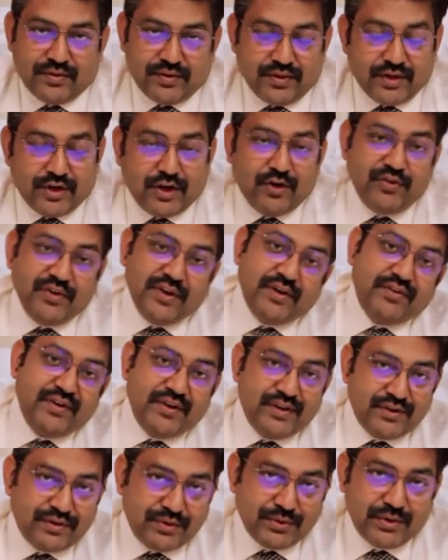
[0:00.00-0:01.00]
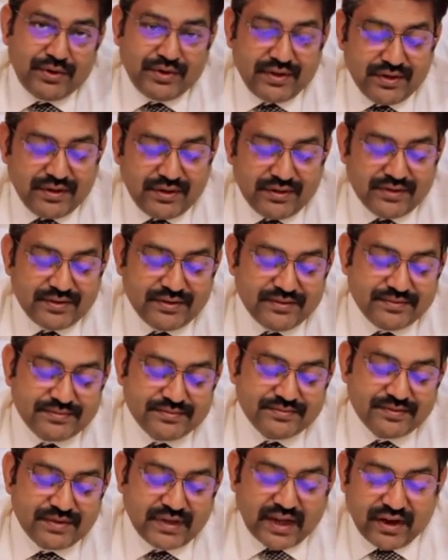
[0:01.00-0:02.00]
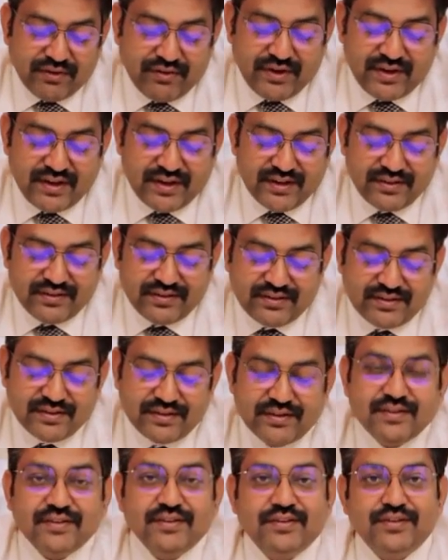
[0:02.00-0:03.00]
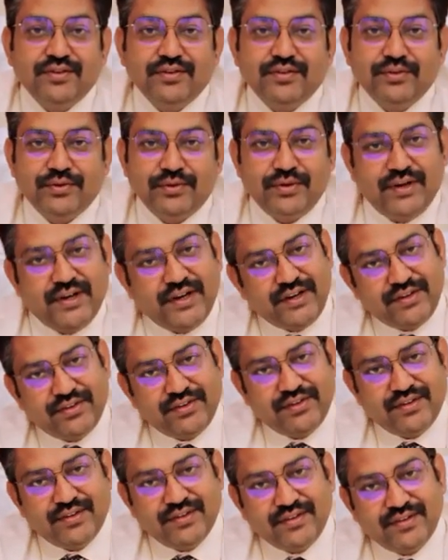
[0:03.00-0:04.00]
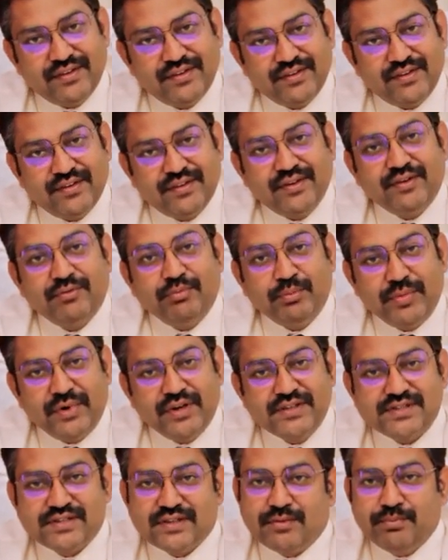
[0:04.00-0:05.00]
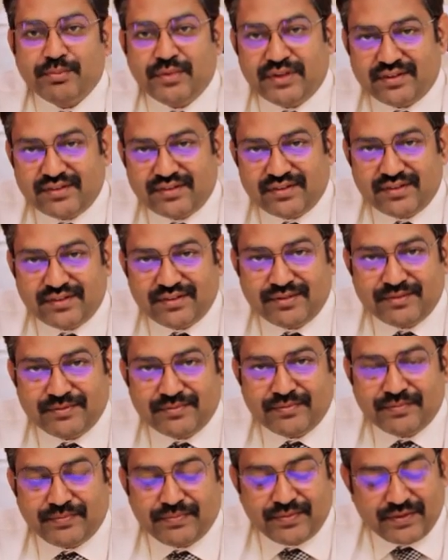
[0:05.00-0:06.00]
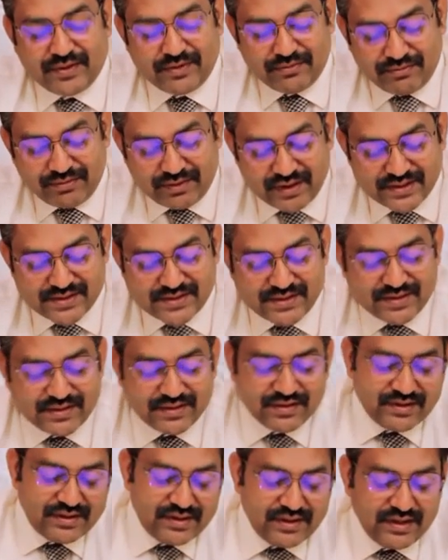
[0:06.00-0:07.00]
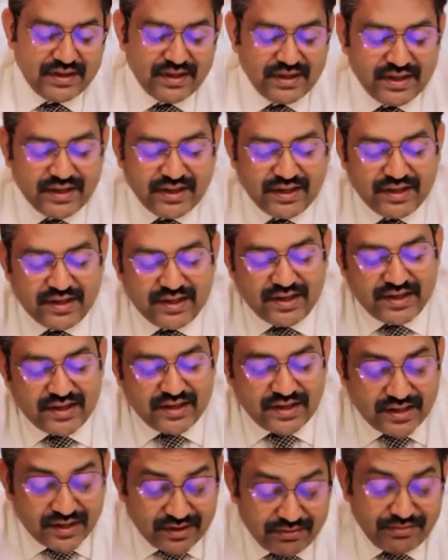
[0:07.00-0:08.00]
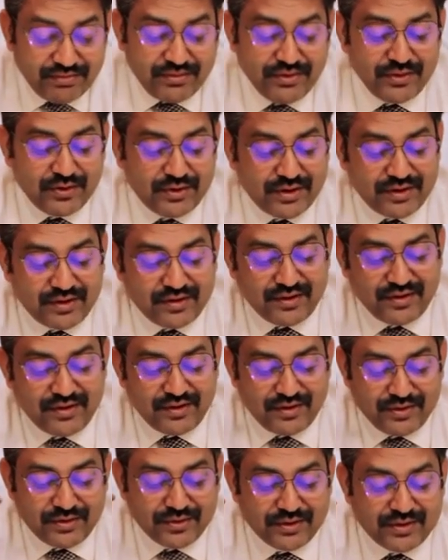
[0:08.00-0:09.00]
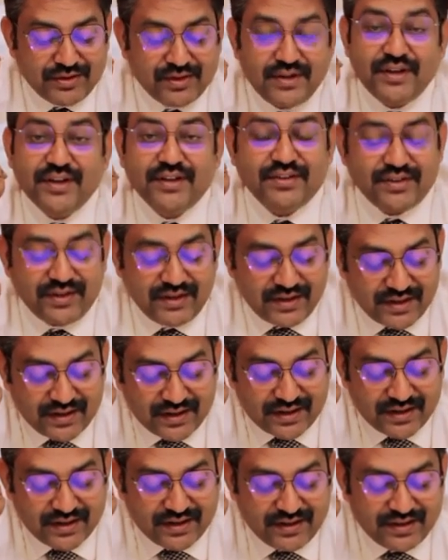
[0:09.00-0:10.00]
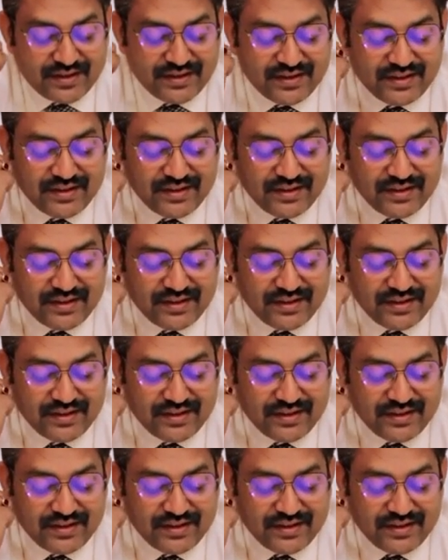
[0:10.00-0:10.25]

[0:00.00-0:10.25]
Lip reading: Now we have understood the cavities, so let's bust some myths. First, if your tooth doesn't hurt,